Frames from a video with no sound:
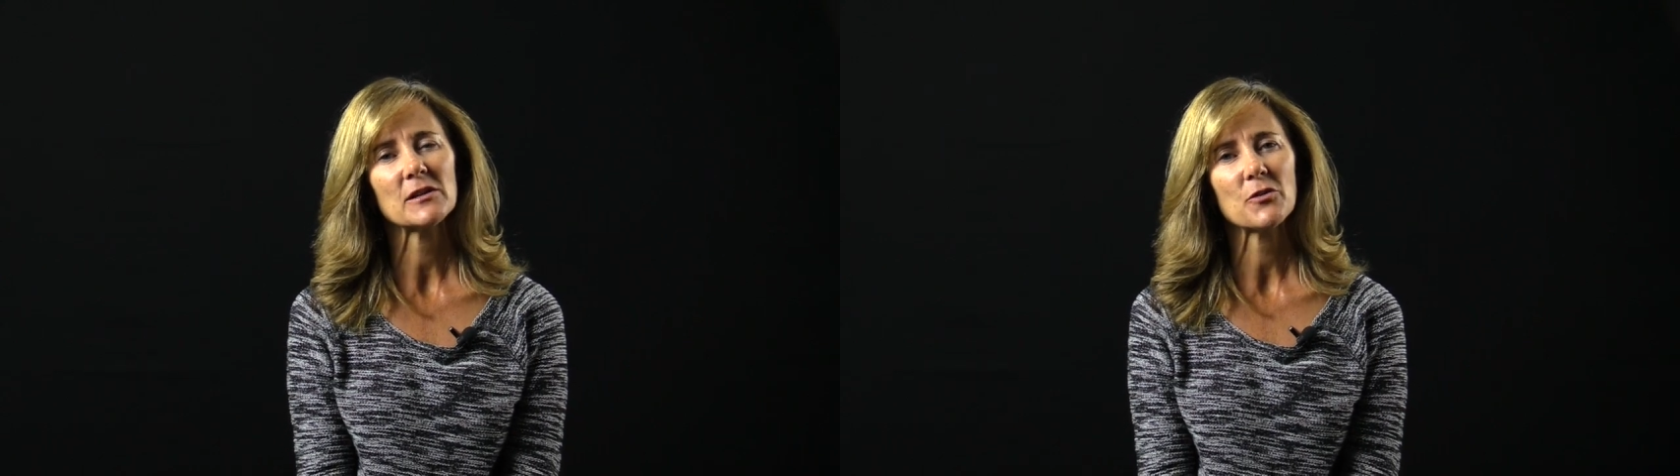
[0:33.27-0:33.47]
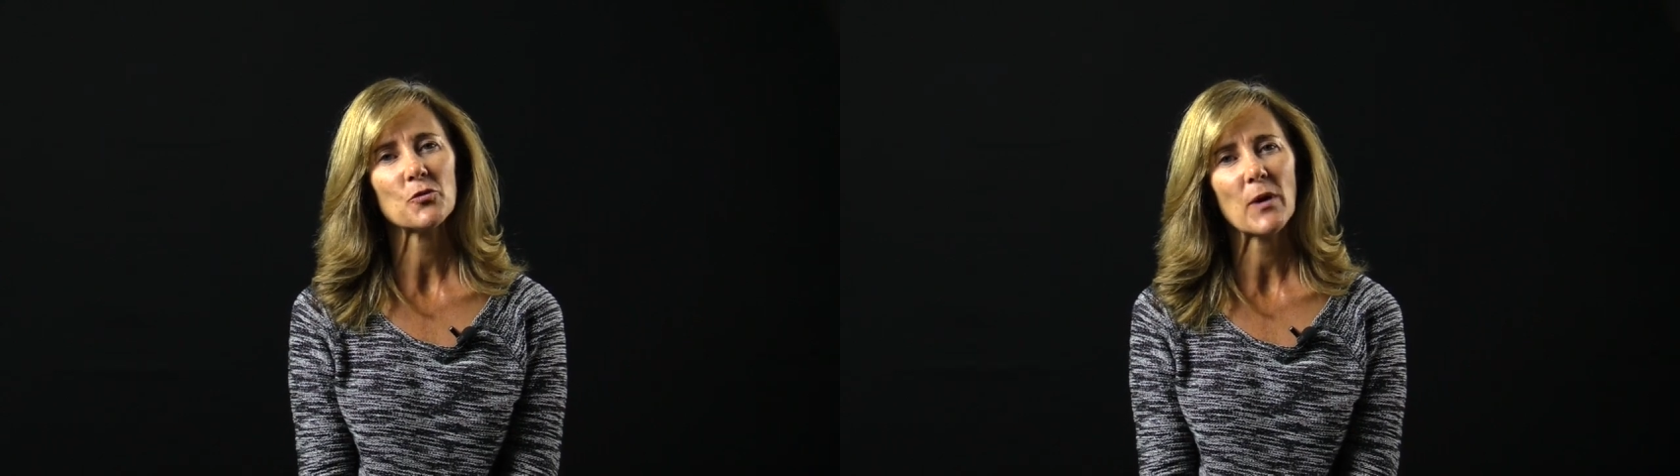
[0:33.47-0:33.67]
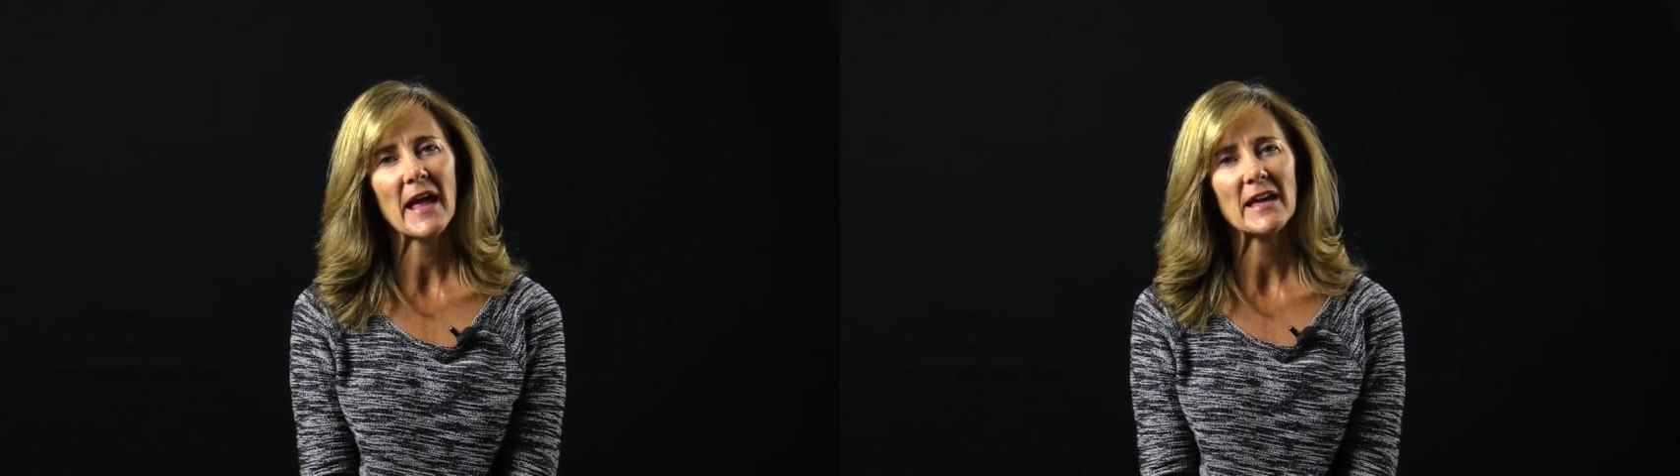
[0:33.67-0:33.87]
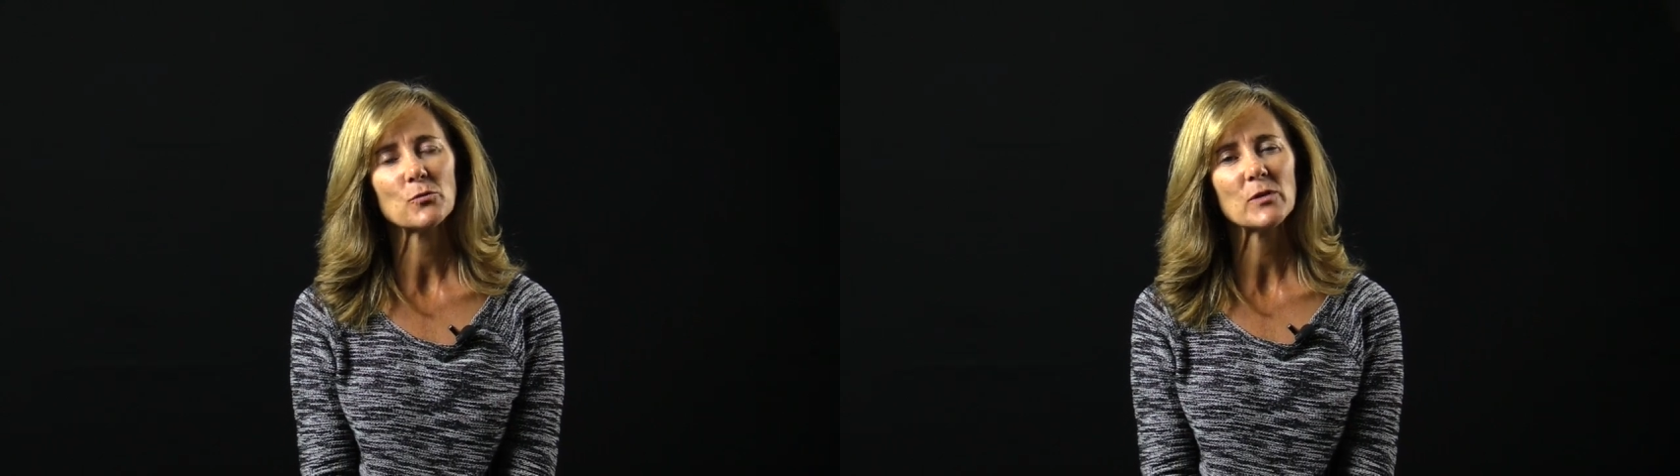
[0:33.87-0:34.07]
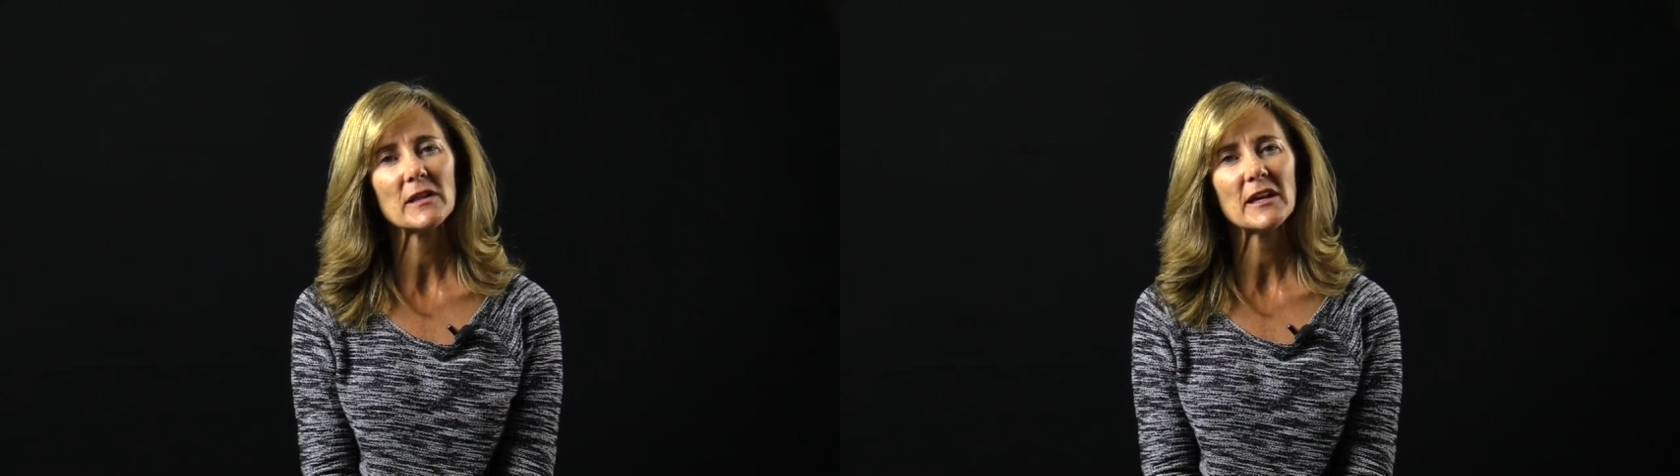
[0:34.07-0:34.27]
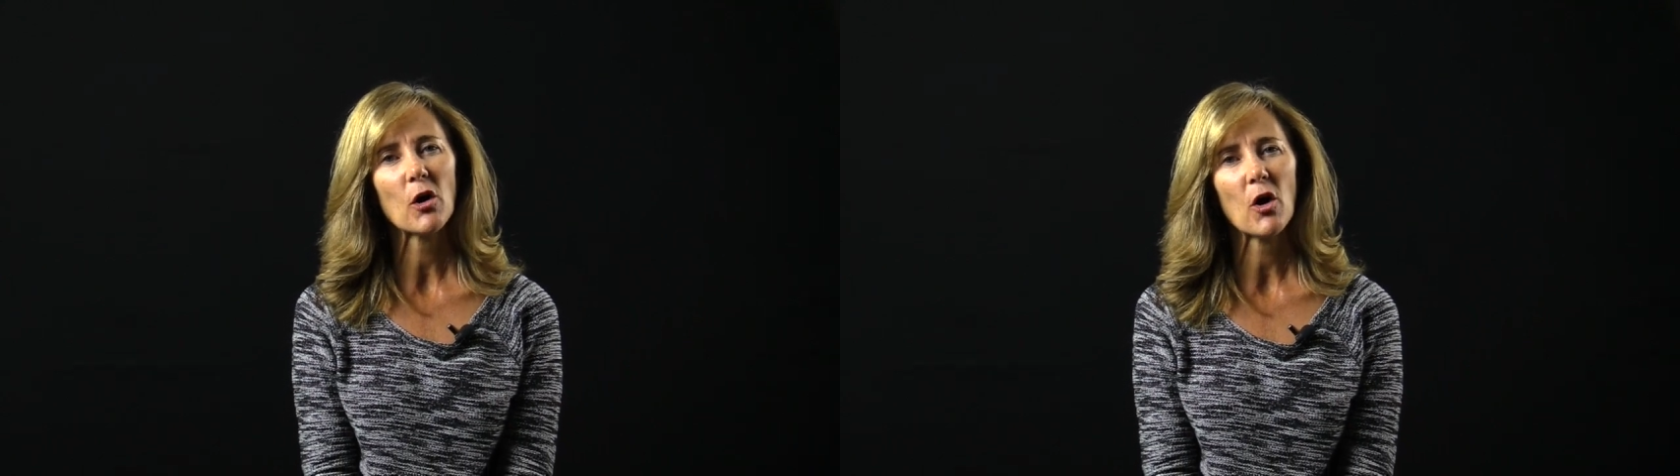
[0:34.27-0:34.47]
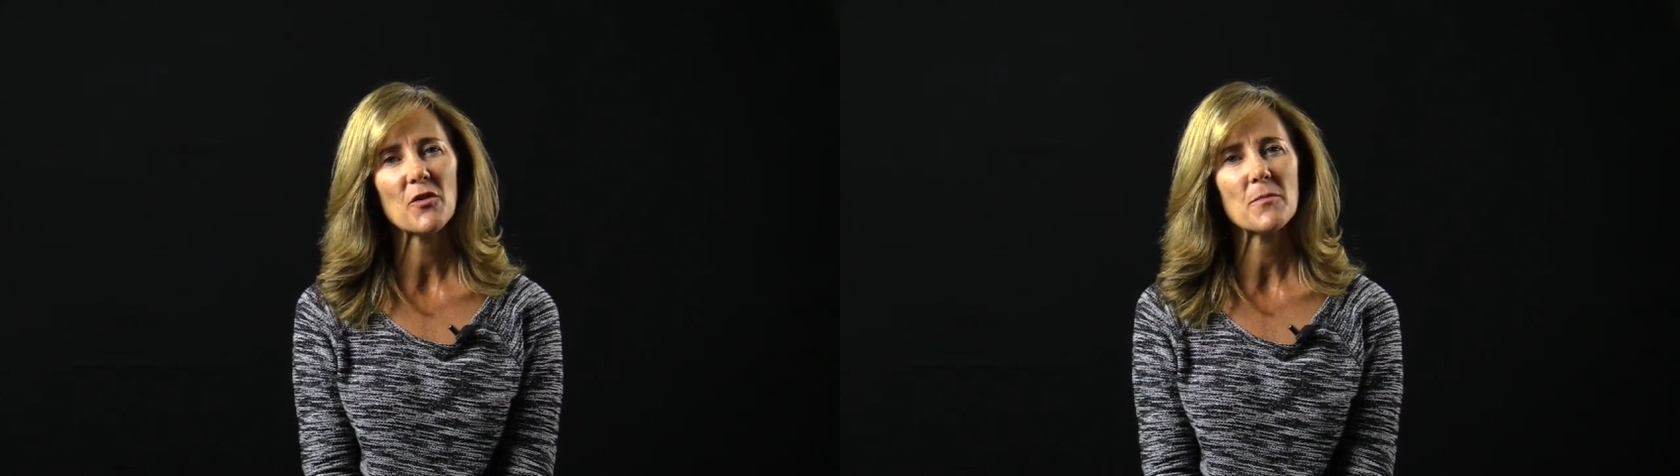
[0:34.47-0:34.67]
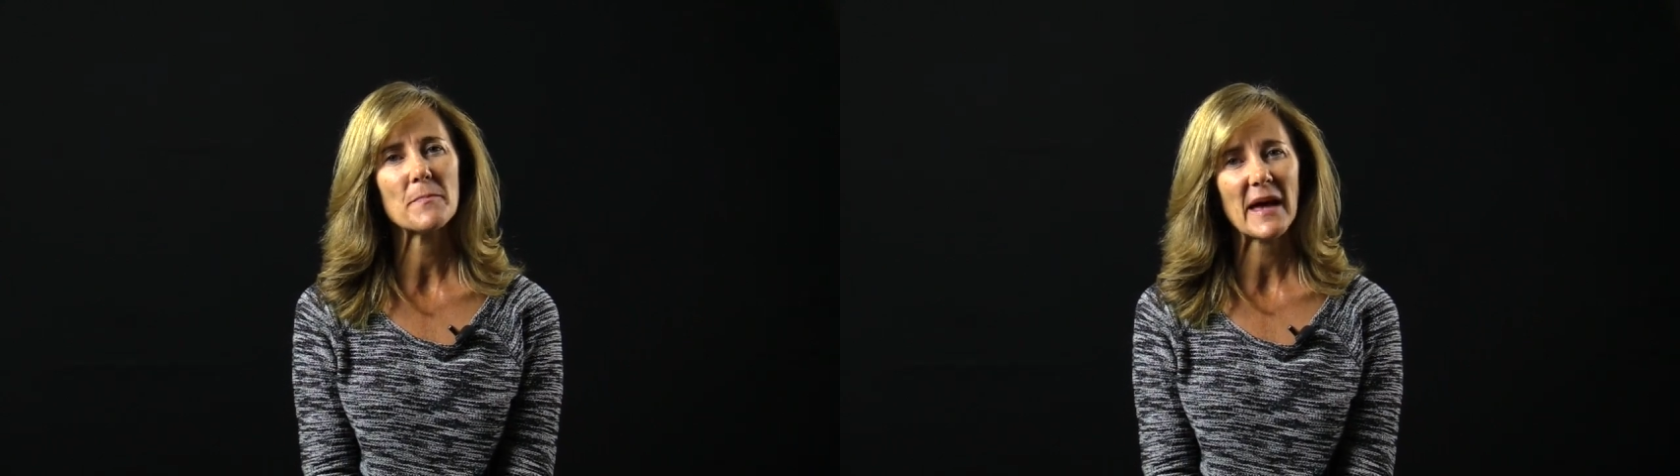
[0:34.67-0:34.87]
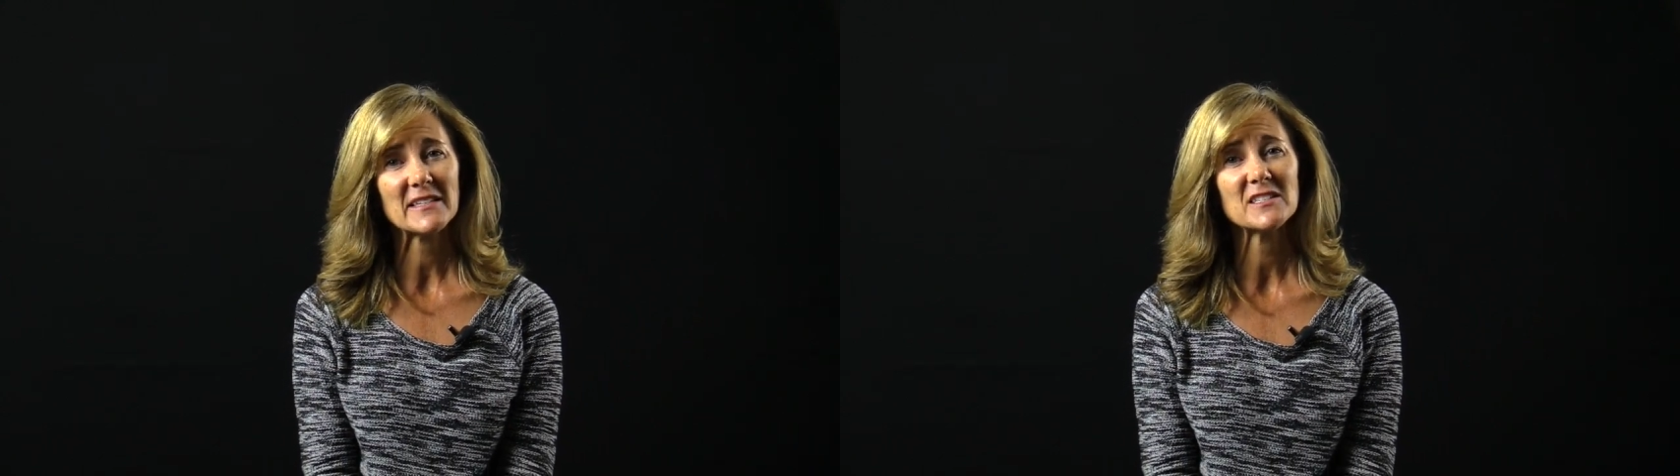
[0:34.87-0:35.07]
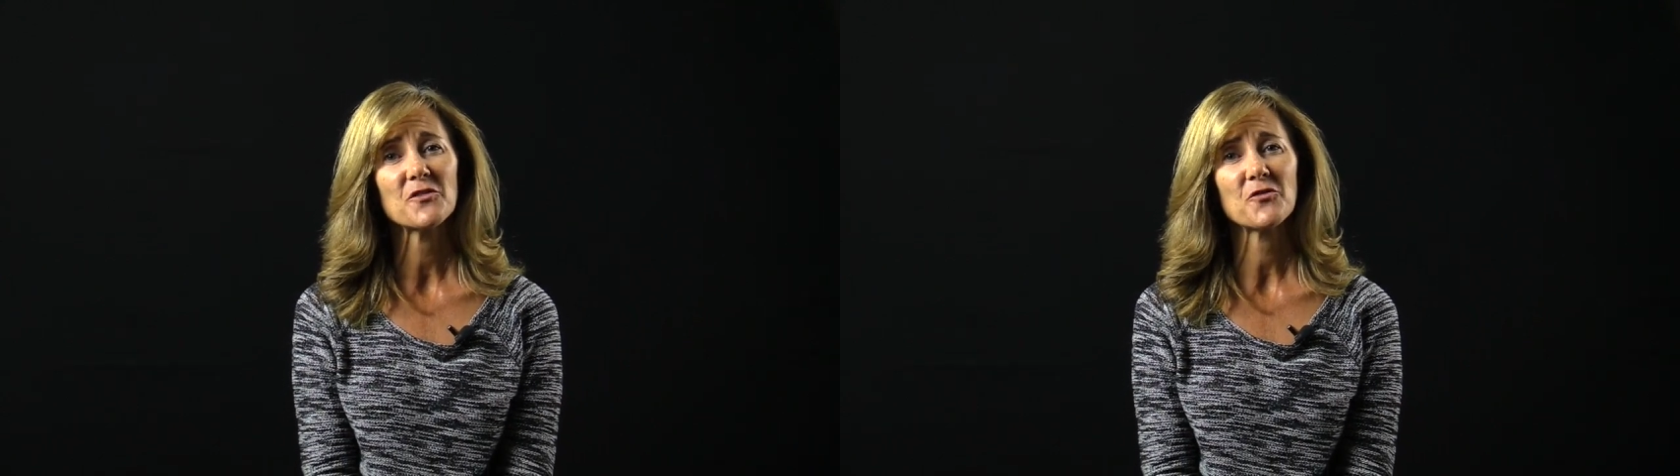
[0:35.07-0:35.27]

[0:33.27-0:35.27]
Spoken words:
and thread really are the best